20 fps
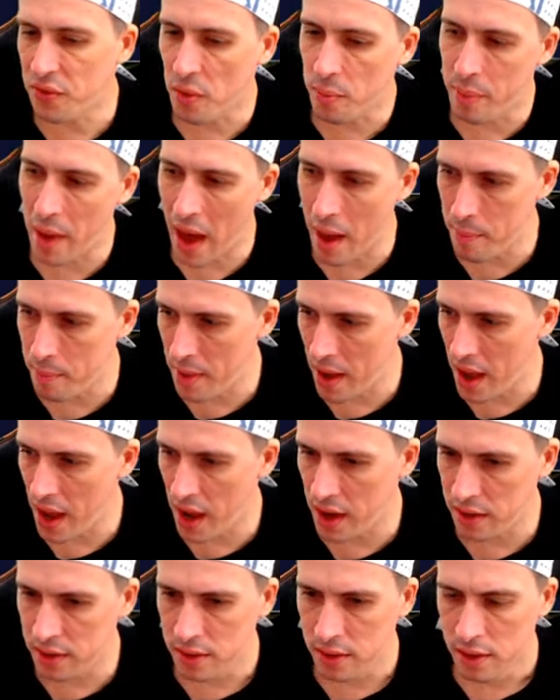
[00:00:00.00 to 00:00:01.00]

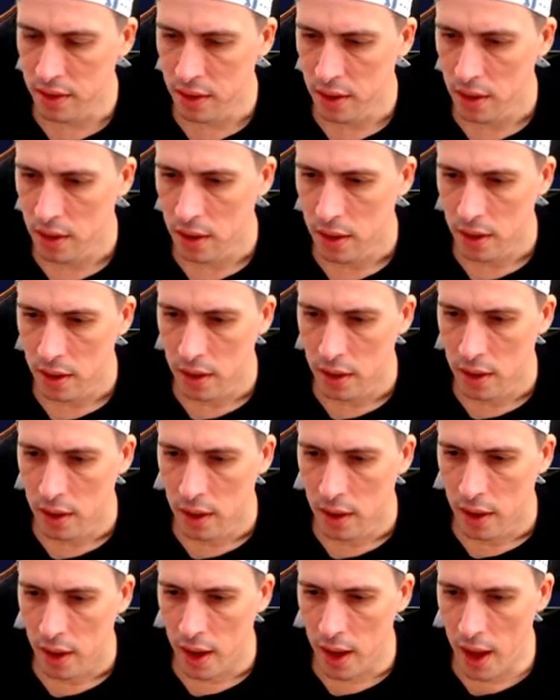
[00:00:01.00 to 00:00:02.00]
Batman.
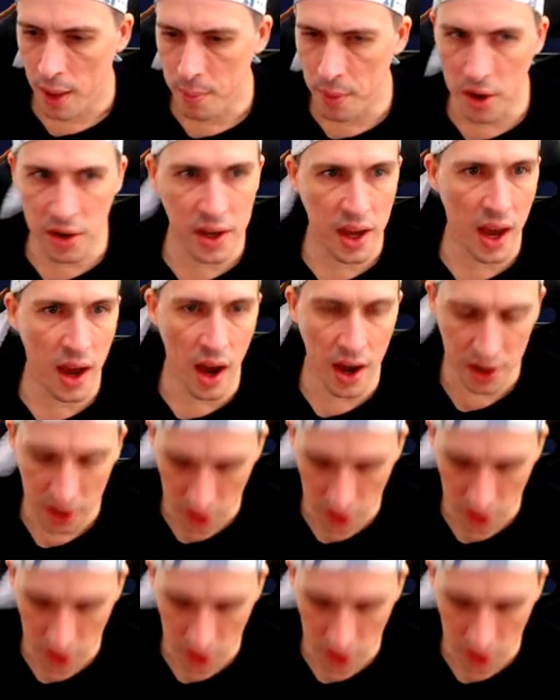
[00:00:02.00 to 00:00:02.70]
Okay, I could